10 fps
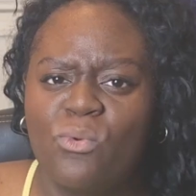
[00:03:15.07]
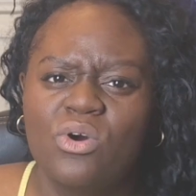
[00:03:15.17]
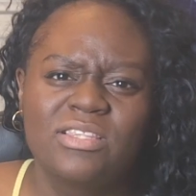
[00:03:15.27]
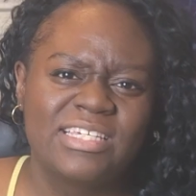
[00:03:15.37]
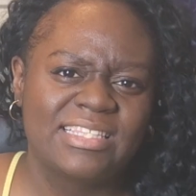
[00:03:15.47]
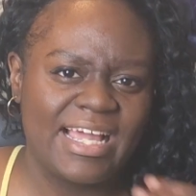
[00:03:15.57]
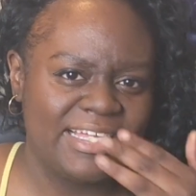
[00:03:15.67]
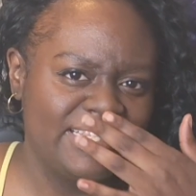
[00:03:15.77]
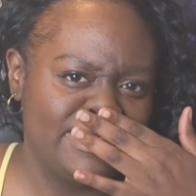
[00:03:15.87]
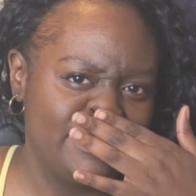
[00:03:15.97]
more than
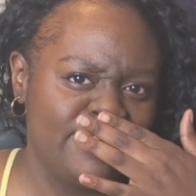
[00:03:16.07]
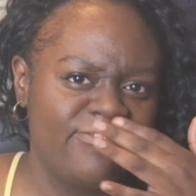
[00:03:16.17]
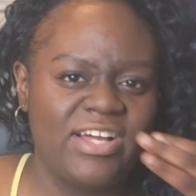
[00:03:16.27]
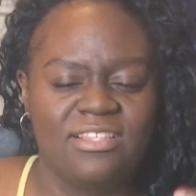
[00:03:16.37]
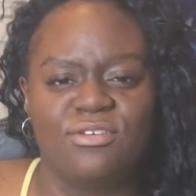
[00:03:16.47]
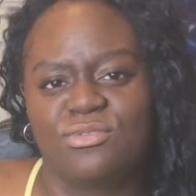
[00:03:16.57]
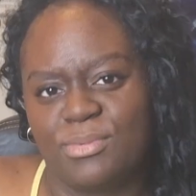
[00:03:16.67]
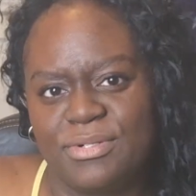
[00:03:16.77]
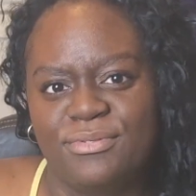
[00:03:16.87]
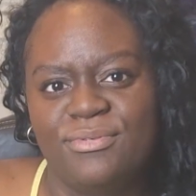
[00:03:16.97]
likely to follow
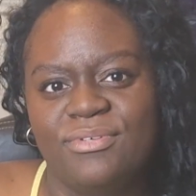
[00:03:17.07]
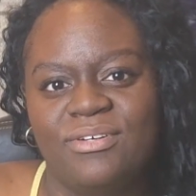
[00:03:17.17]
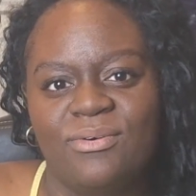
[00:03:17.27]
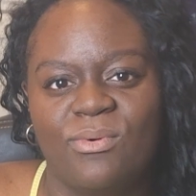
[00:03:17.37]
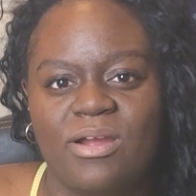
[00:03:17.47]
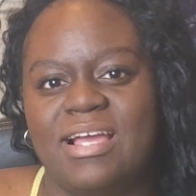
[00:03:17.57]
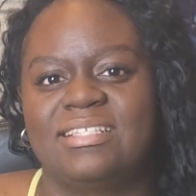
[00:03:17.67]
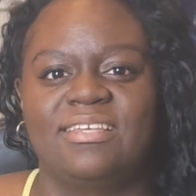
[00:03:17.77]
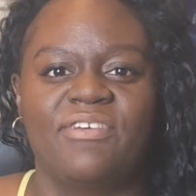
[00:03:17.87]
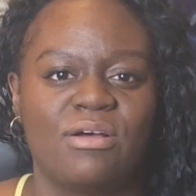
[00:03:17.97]
through.
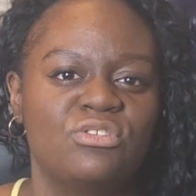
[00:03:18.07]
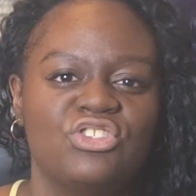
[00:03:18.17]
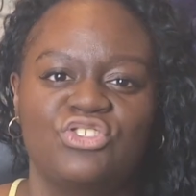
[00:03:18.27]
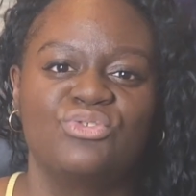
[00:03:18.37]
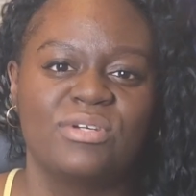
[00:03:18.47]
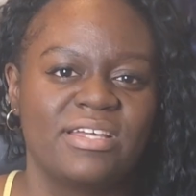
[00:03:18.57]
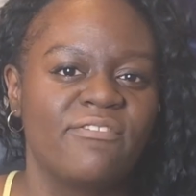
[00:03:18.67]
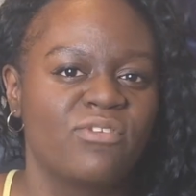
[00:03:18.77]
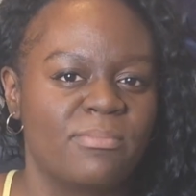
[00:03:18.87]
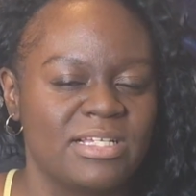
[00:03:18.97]
Whereas if I was just doing it
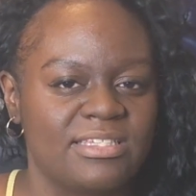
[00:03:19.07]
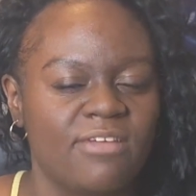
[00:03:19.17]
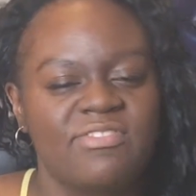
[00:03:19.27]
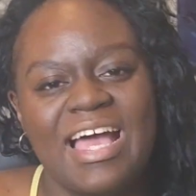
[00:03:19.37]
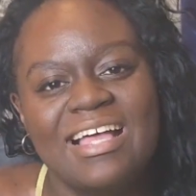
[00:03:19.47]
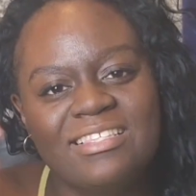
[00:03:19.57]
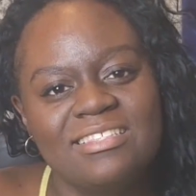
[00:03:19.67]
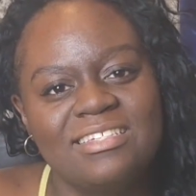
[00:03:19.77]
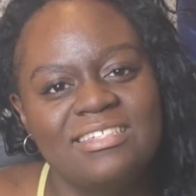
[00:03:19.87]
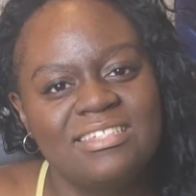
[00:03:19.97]
for myself, that,
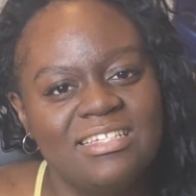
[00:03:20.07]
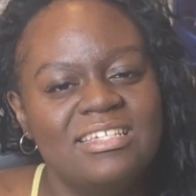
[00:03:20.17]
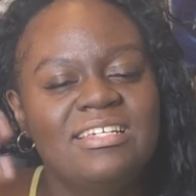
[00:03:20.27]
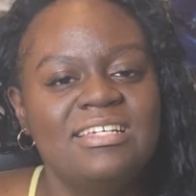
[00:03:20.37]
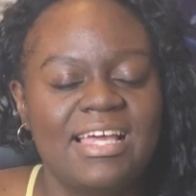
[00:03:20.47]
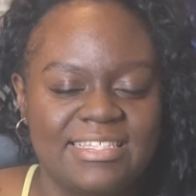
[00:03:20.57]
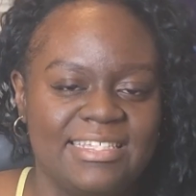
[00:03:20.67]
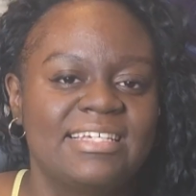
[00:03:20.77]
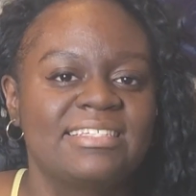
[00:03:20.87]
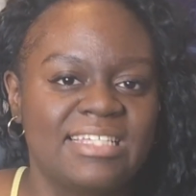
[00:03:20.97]
as
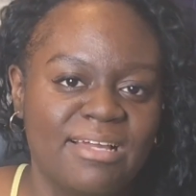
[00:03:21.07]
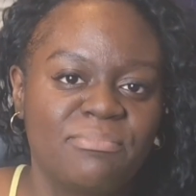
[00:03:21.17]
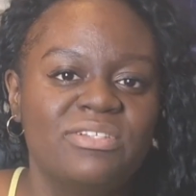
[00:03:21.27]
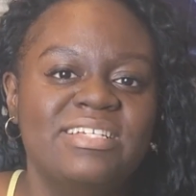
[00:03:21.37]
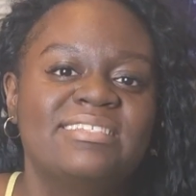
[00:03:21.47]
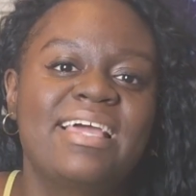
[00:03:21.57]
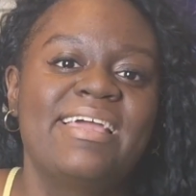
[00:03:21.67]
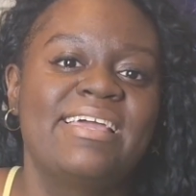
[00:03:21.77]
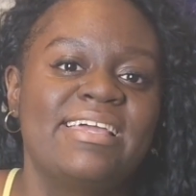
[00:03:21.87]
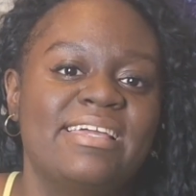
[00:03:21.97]
an example, is
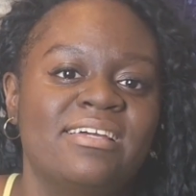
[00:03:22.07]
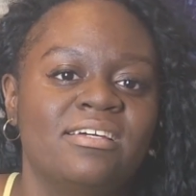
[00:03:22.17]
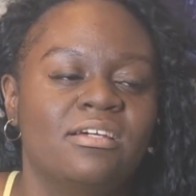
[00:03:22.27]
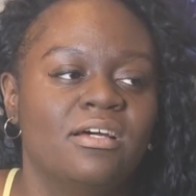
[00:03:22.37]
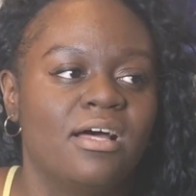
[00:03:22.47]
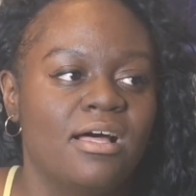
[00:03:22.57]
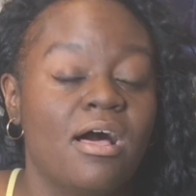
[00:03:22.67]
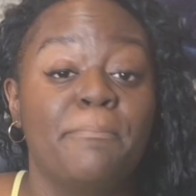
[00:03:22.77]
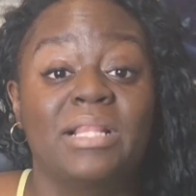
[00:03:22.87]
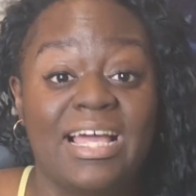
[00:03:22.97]
a
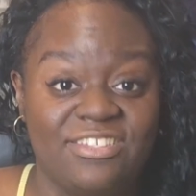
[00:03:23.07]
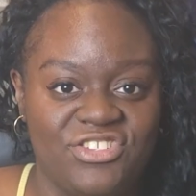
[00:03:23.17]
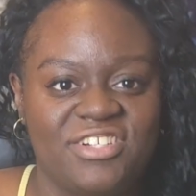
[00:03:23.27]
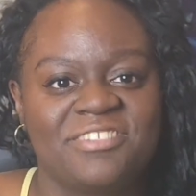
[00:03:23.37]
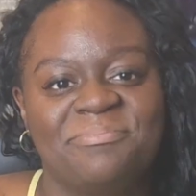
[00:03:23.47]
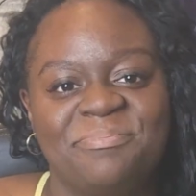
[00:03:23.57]
obliger.